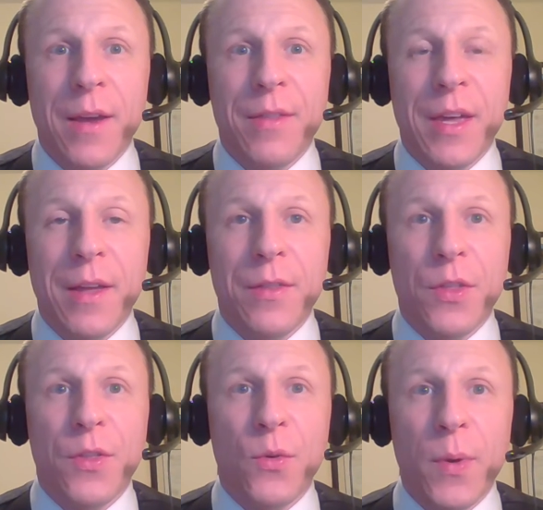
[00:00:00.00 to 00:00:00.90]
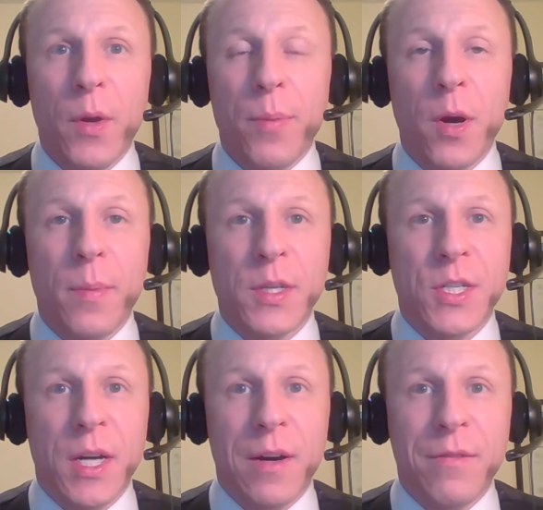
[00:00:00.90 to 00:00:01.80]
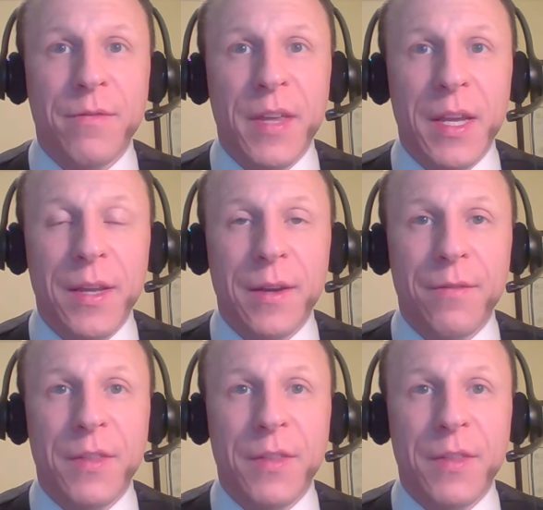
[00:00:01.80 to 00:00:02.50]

that the real purpose of the